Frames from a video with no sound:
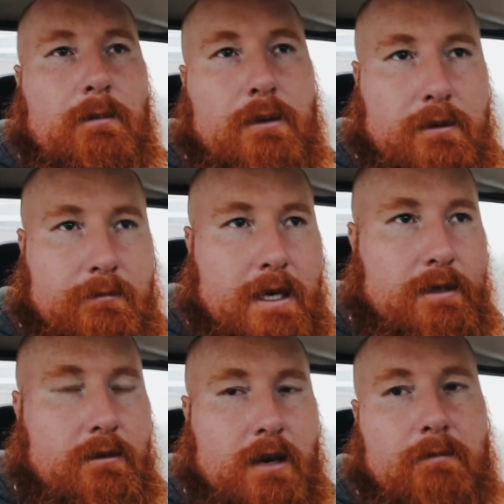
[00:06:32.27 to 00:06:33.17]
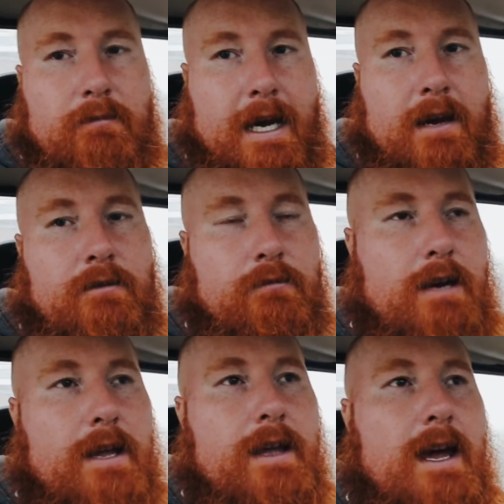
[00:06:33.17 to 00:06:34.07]
I'll put my Instagram handle
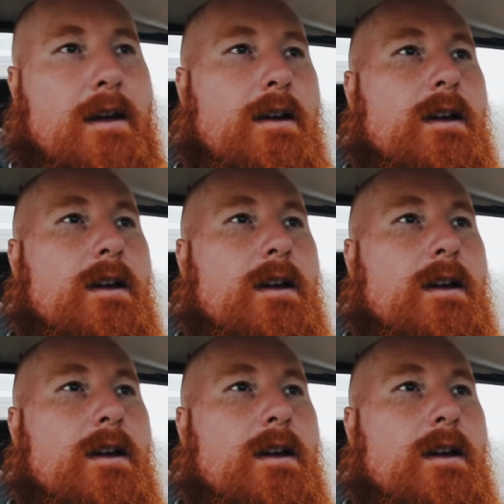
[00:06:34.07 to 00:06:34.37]
right there,